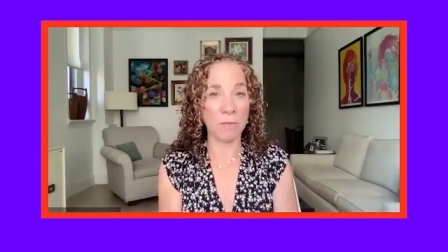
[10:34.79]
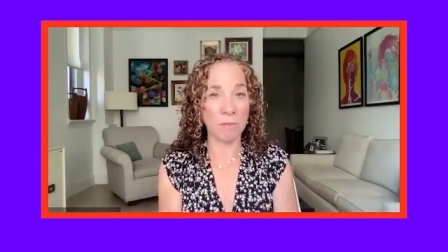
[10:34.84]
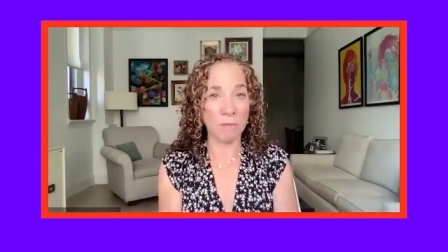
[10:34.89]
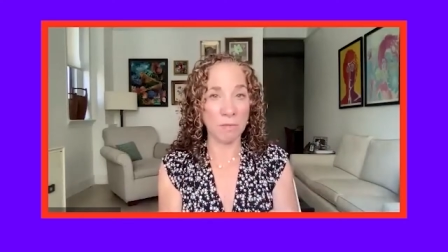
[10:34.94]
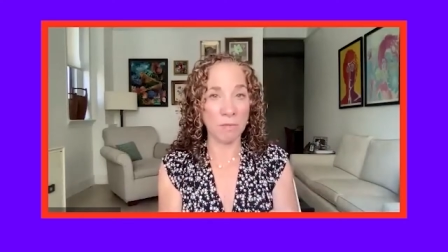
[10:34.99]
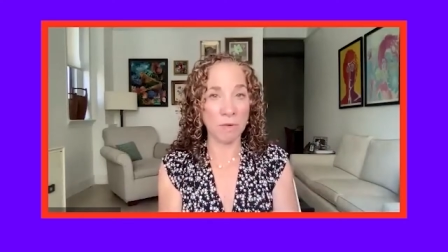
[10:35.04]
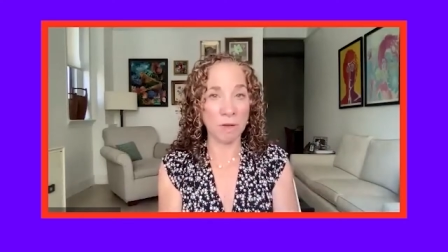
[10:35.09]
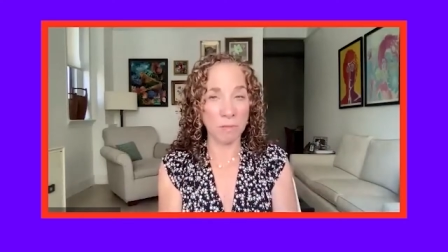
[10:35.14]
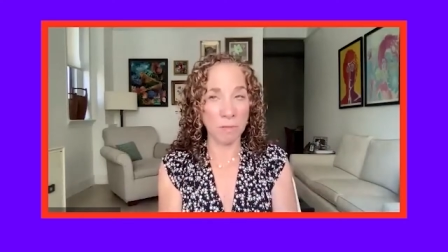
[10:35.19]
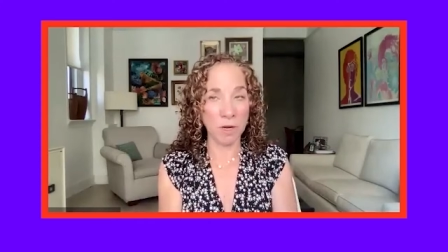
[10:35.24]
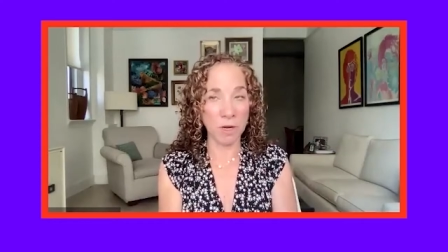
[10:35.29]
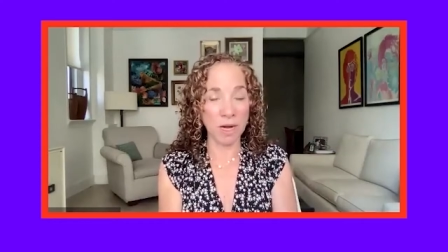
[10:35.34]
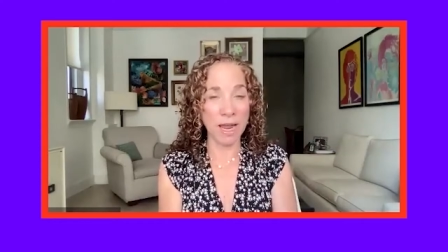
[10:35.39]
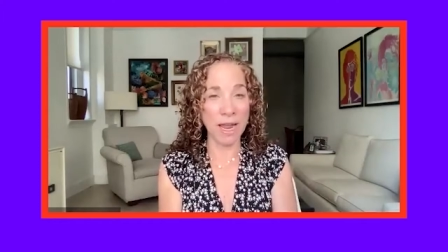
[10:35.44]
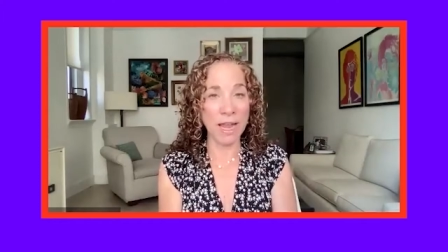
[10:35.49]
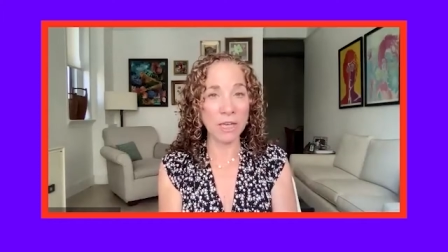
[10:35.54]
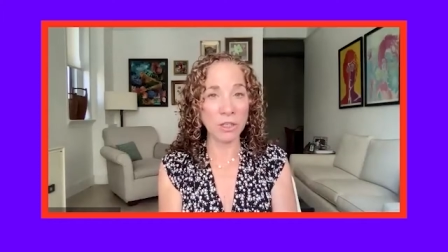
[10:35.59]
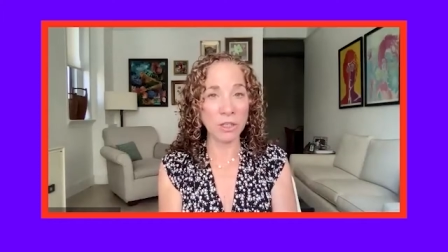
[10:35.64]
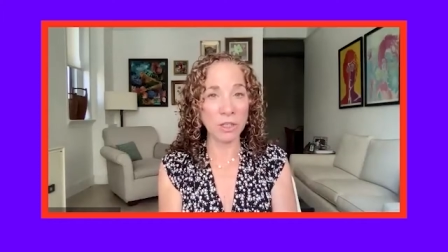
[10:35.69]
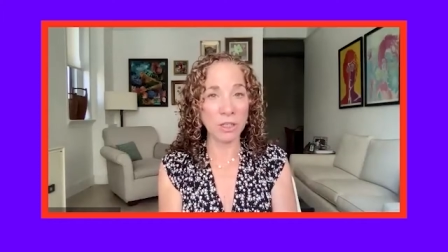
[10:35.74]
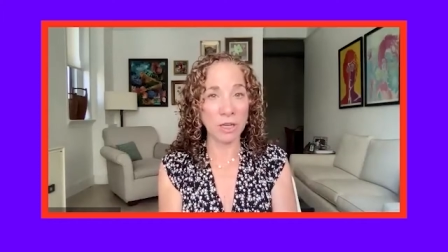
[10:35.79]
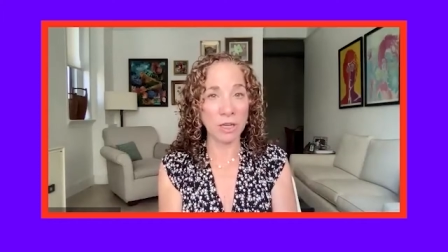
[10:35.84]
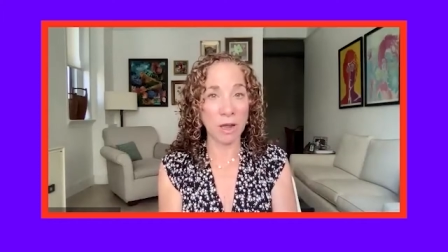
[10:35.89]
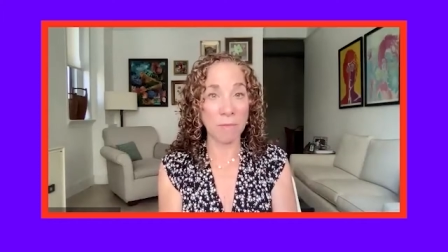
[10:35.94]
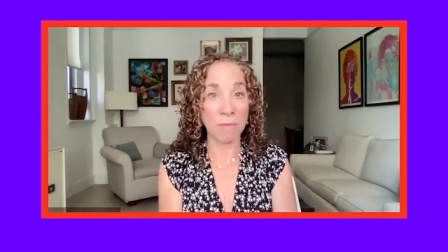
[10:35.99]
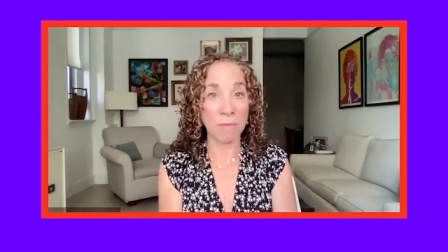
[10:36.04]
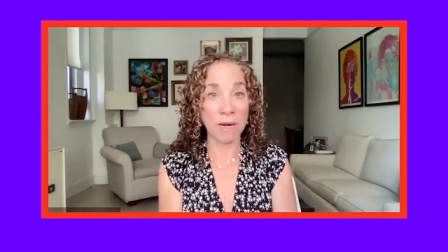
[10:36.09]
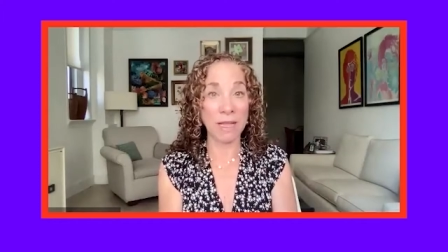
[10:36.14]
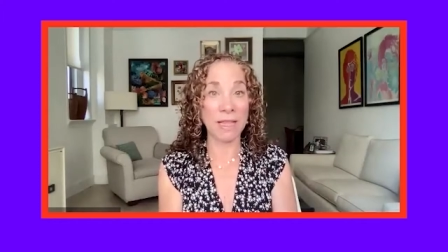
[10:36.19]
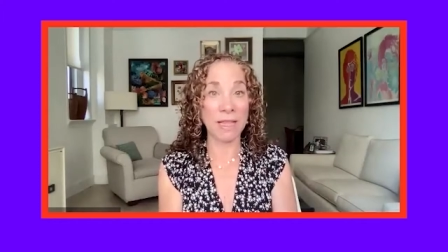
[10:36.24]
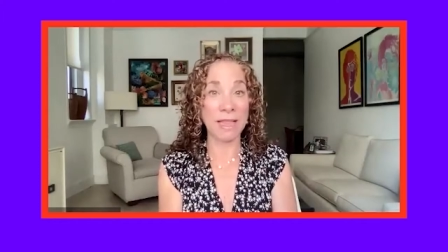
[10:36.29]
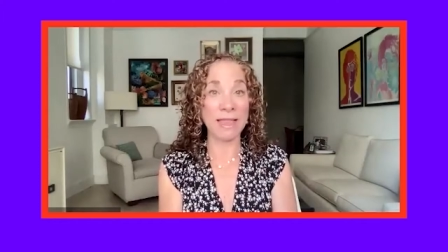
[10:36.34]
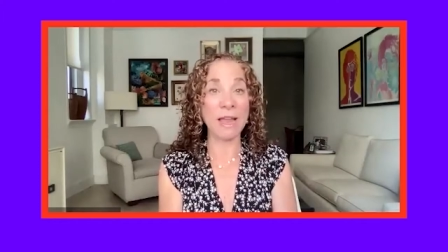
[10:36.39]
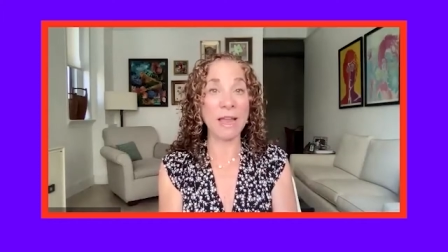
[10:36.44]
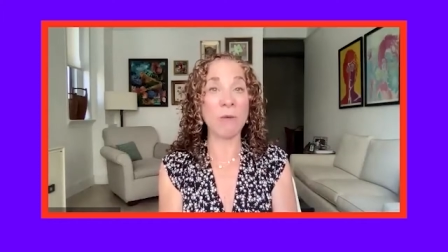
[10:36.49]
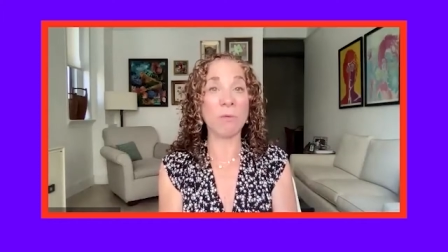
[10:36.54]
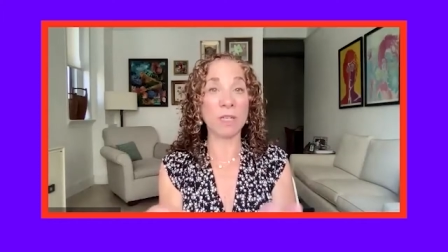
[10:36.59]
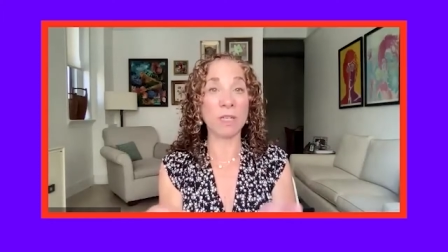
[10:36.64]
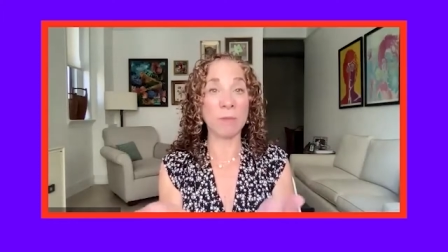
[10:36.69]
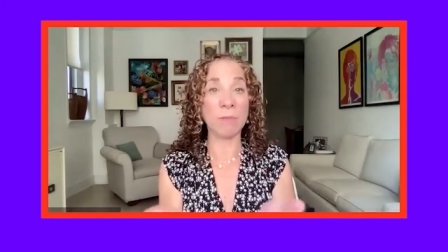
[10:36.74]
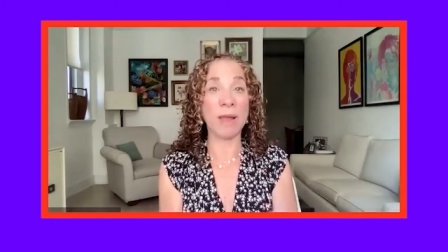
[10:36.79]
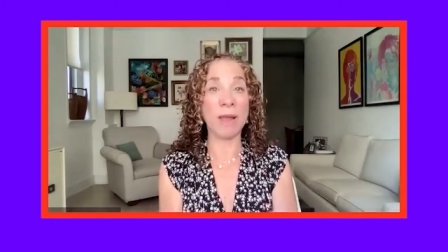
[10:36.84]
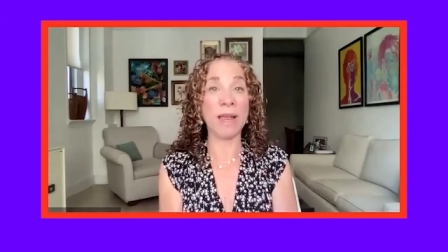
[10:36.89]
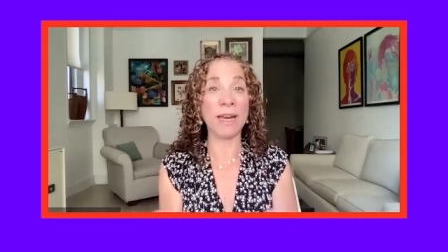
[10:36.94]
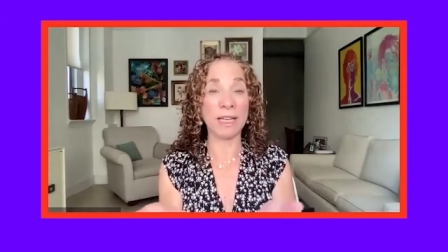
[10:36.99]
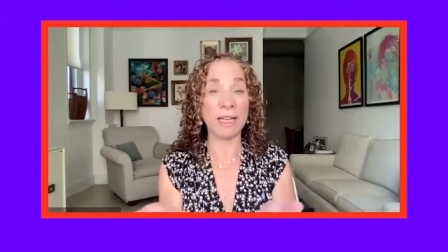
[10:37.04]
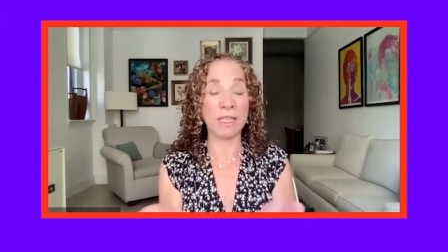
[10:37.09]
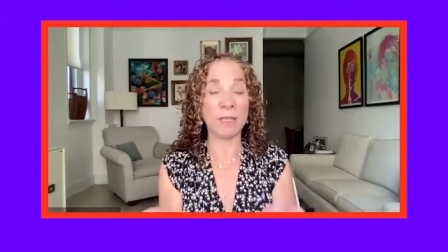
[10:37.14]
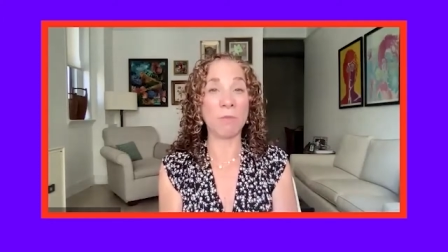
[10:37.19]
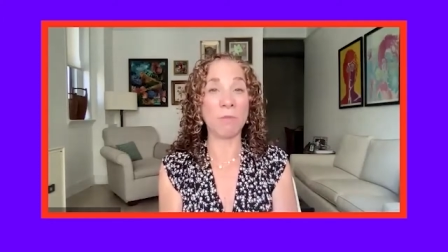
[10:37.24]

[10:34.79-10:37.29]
com- communications company that they were expanding